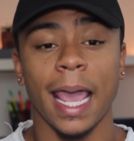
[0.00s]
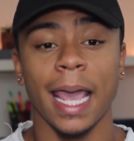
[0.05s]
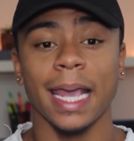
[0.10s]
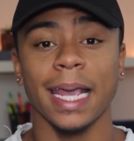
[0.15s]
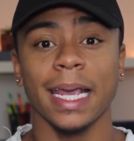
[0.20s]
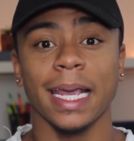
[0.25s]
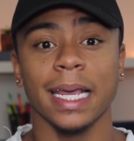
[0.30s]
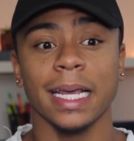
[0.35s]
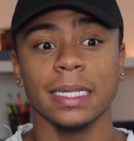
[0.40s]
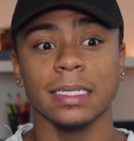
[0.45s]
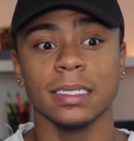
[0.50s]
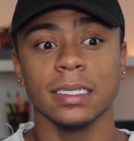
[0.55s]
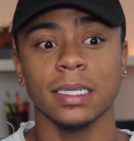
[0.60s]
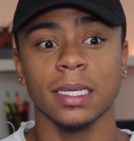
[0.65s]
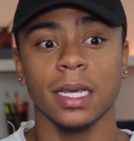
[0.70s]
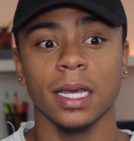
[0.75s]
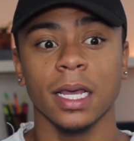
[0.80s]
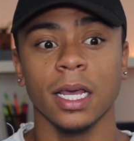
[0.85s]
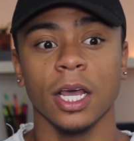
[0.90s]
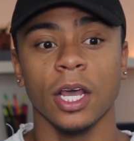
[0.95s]
And
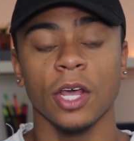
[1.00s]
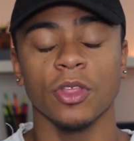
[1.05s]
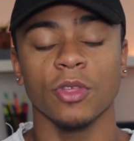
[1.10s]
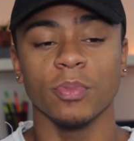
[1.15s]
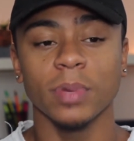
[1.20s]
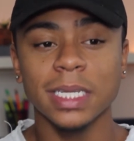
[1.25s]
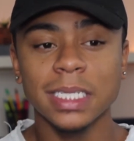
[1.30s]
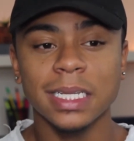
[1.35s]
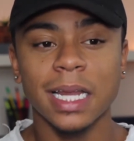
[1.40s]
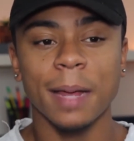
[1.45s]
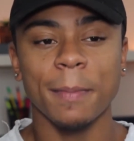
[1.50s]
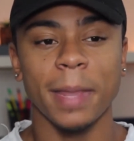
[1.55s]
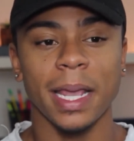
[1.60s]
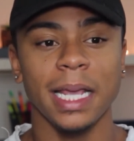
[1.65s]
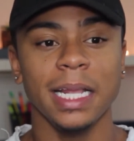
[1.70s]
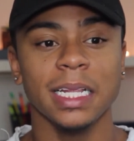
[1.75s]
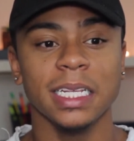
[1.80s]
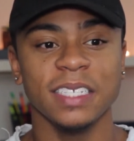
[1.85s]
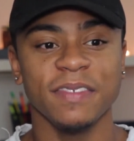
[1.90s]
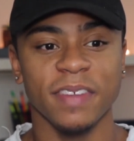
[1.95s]
the reason I'm
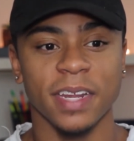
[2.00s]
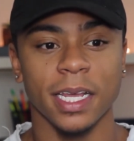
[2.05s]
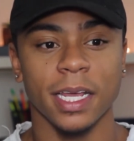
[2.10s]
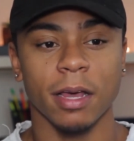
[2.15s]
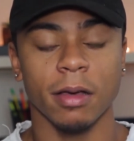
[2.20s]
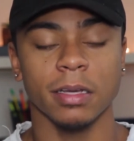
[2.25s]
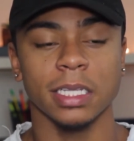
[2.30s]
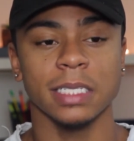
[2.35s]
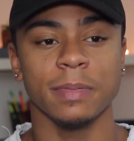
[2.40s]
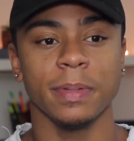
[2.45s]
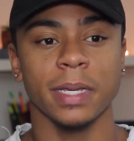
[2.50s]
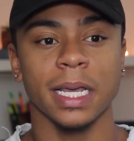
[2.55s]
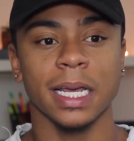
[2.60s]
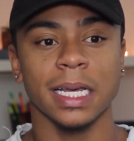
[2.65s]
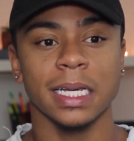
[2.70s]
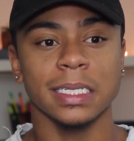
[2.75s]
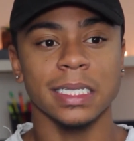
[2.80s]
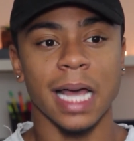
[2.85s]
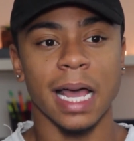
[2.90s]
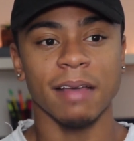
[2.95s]
making this video is
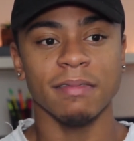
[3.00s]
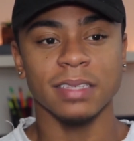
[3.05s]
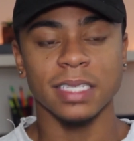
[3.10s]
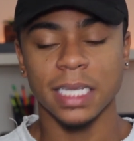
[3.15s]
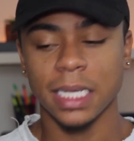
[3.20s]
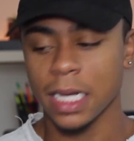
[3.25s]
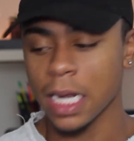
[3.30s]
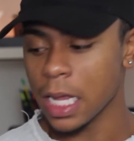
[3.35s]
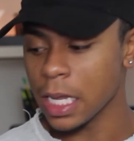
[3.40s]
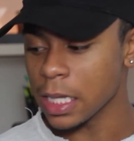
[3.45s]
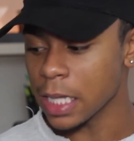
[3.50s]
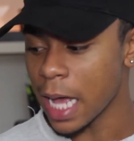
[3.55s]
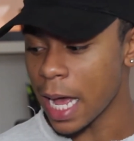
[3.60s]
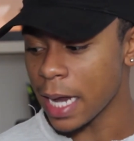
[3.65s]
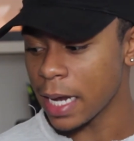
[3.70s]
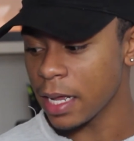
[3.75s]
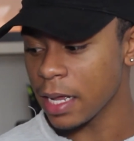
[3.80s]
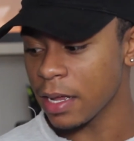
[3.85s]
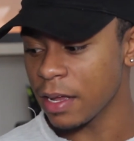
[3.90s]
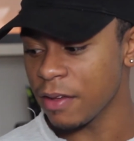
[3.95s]
because I've seen a
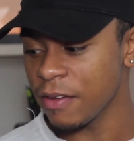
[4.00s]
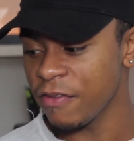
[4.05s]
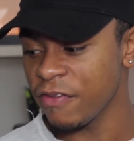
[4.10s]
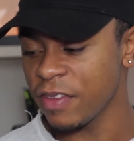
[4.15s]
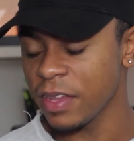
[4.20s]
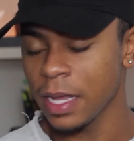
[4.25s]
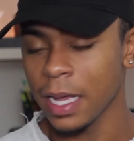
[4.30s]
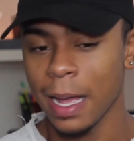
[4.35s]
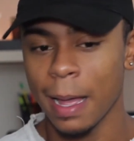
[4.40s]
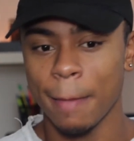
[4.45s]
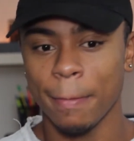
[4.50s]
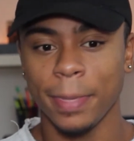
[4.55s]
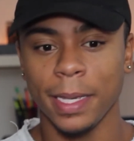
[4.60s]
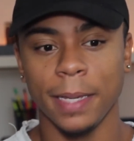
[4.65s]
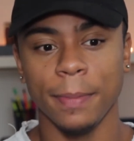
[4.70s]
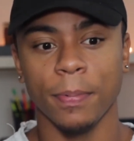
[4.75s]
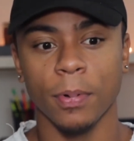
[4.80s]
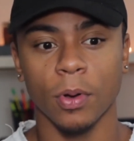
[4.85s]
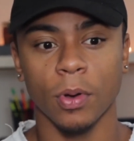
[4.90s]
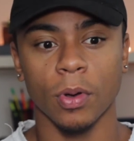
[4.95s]
lot of
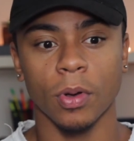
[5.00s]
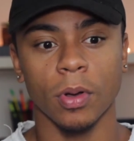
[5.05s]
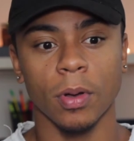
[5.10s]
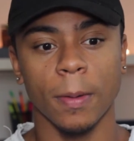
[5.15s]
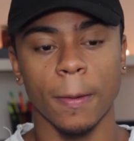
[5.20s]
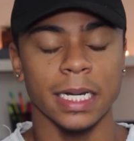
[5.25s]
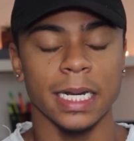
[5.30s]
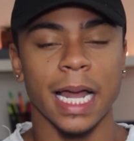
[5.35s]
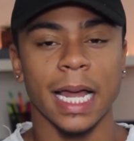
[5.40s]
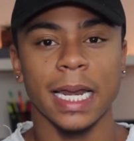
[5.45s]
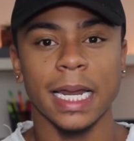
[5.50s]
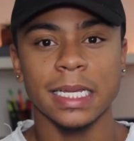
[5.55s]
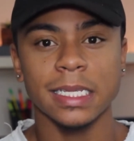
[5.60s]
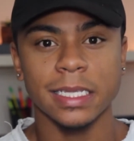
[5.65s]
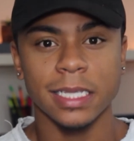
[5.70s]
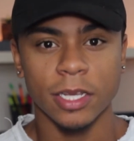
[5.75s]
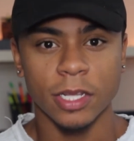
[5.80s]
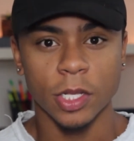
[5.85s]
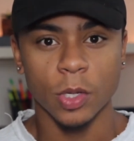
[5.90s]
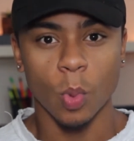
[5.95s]
people not
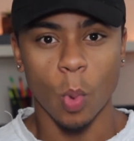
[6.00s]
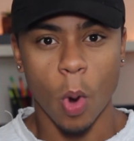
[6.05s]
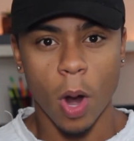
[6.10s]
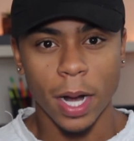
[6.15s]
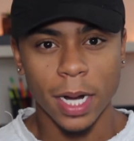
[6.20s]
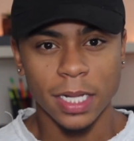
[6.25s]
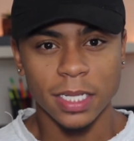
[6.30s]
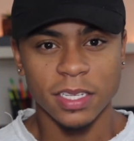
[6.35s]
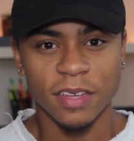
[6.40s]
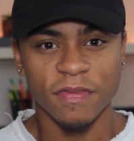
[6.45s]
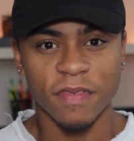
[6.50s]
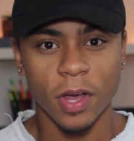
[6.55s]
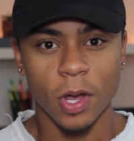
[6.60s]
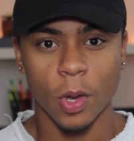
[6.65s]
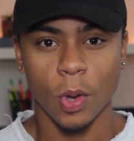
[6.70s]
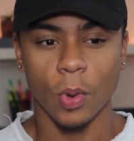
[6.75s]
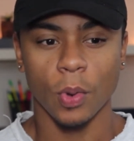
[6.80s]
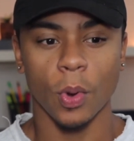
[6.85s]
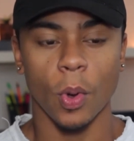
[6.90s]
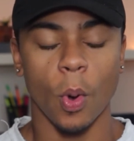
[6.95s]
necessarily wanting to
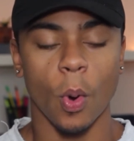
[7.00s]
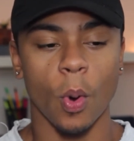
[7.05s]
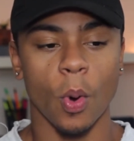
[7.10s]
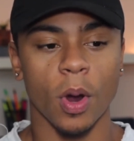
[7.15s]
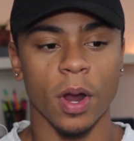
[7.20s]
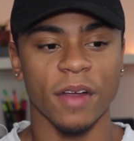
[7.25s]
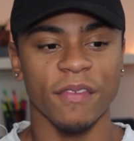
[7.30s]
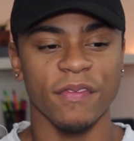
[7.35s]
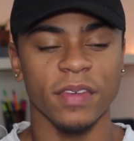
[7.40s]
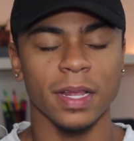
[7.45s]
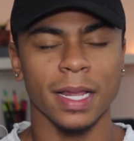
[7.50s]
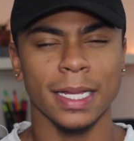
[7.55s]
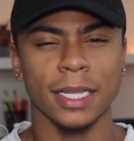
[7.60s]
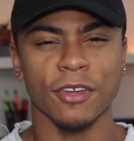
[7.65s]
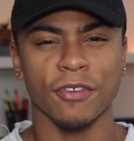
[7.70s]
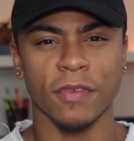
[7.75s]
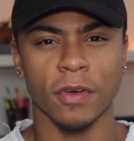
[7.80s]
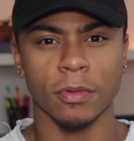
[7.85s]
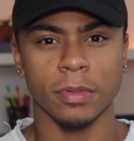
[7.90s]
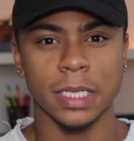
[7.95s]
vote or feel like
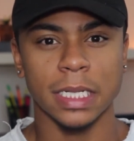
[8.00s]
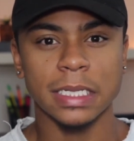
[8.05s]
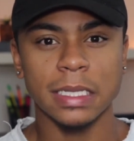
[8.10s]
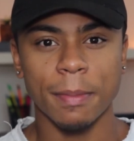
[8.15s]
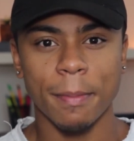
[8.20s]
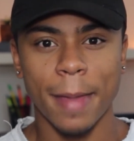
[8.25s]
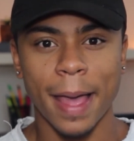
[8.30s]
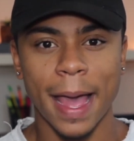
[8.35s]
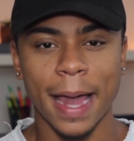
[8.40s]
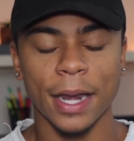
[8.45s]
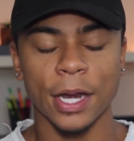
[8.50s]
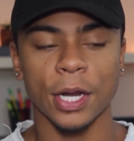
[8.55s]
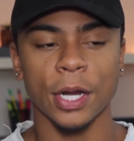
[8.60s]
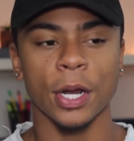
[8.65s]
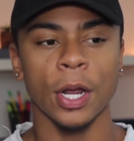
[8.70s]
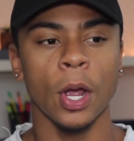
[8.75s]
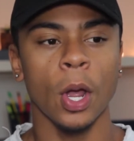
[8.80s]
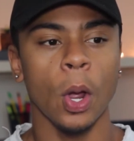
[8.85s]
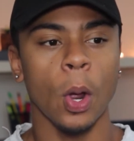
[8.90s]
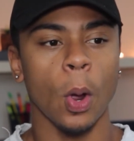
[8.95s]
their vote doesn't
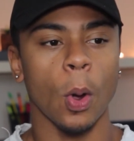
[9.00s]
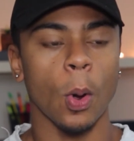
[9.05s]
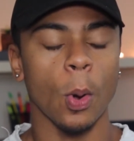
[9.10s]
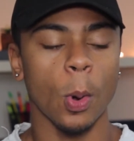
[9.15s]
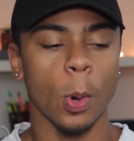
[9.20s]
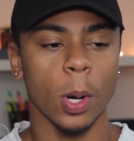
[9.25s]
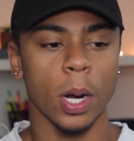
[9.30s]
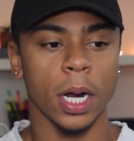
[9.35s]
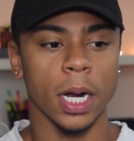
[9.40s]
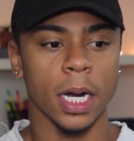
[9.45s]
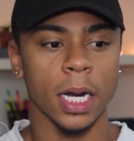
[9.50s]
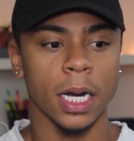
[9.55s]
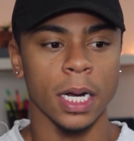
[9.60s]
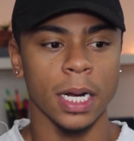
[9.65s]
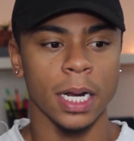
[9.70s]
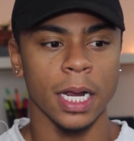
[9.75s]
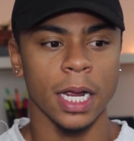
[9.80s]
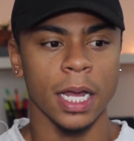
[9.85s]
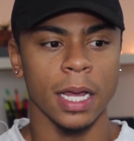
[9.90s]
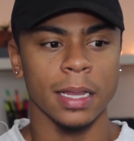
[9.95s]
matter,
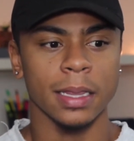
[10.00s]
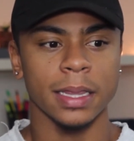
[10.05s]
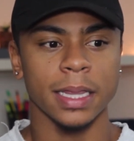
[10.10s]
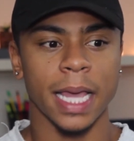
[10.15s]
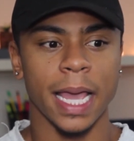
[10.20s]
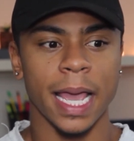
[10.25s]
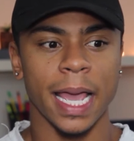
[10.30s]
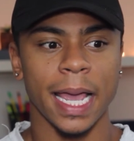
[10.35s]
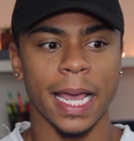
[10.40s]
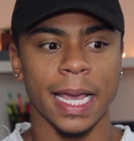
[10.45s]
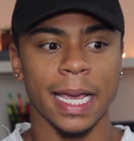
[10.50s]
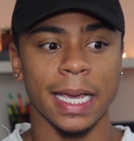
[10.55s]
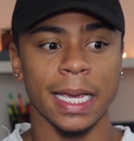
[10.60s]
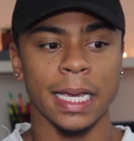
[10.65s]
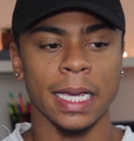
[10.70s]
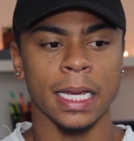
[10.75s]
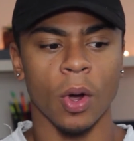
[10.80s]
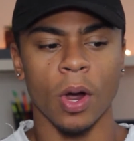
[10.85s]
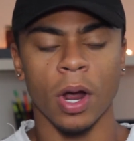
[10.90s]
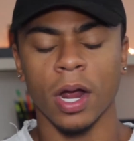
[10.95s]
or
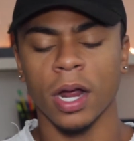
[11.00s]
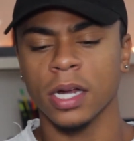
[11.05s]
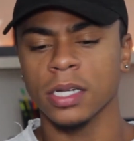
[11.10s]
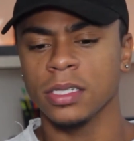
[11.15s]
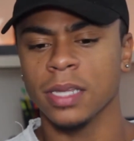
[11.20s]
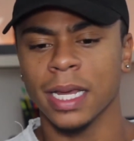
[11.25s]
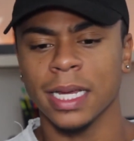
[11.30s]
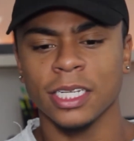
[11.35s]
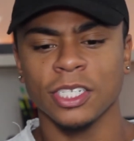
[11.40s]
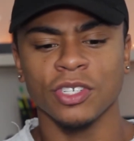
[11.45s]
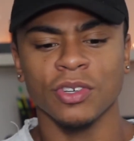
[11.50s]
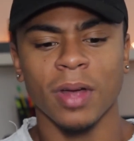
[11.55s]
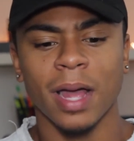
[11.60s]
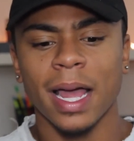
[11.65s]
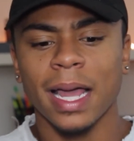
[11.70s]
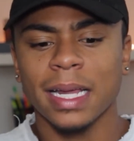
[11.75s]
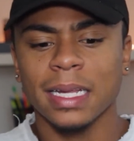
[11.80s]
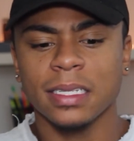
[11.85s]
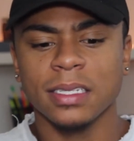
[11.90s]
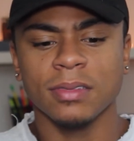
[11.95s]
they are like
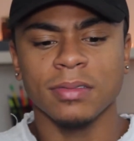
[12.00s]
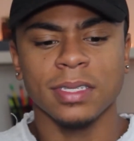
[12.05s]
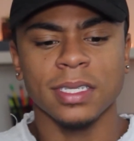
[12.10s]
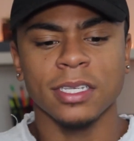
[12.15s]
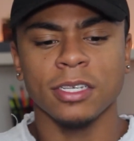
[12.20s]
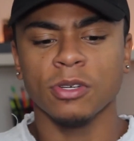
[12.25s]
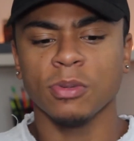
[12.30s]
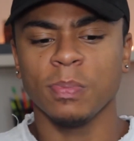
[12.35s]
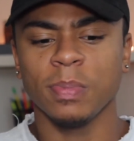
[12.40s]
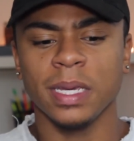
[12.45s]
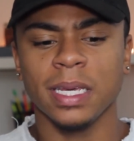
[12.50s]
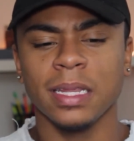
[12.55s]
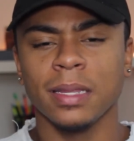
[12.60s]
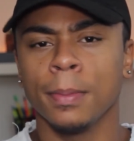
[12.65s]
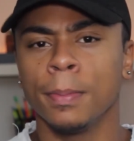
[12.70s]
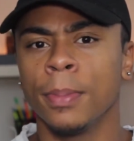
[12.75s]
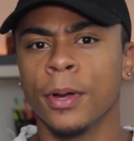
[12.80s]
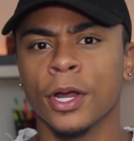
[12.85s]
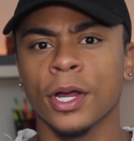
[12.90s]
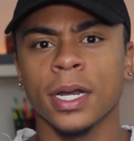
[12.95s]
trying to still be
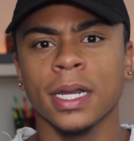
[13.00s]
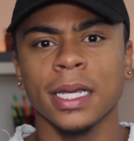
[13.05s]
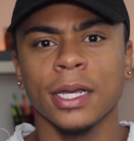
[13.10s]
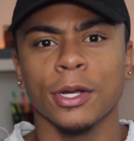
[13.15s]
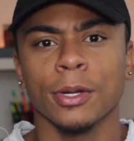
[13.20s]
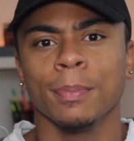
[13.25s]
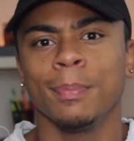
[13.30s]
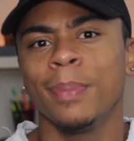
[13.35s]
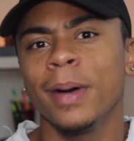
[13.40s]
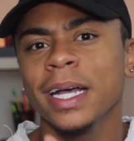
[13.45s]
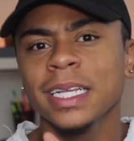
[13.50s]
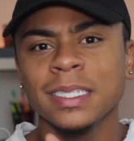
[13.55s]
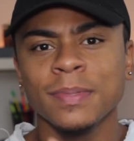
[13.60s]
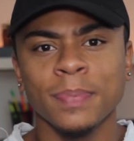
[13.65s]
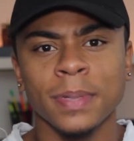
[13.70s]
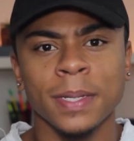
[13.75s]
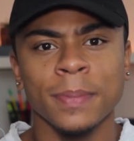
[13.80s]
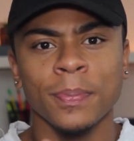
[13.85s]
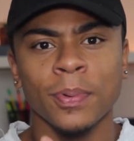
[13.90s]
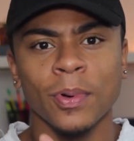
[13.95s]
the Bernie or
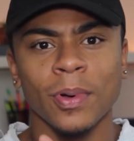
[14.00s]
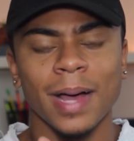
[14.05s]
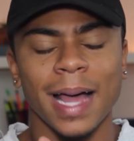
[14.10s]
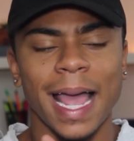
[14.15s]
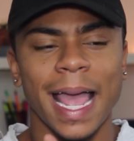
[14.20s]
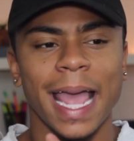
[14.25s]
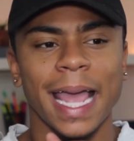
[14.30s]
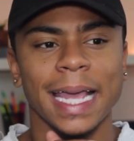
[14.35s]
bust people.